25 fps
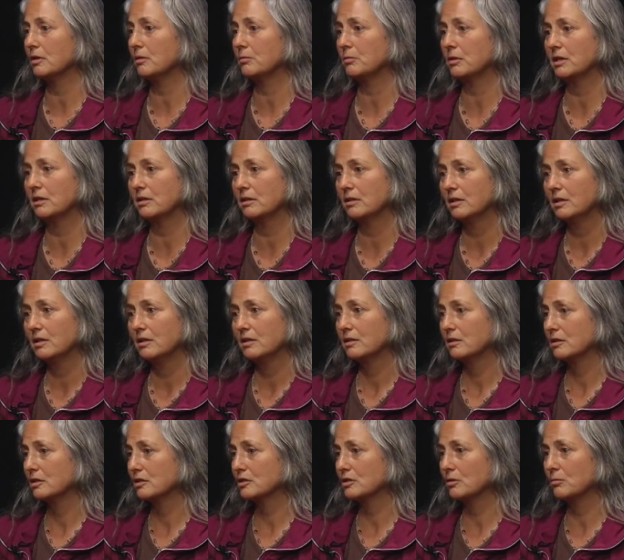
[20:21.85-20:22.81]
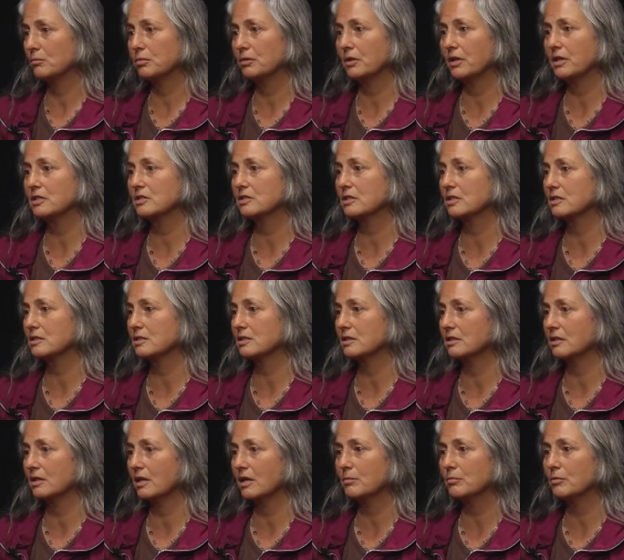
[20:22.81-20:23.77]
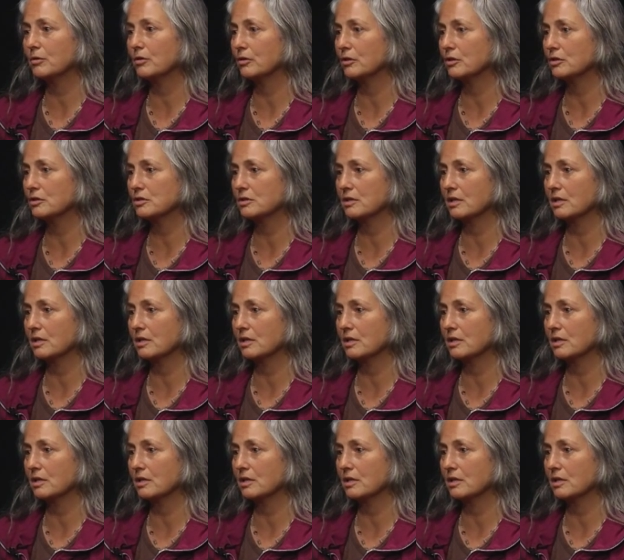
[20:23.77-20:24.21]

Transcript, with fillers: I mean, there's some places in neighborhoods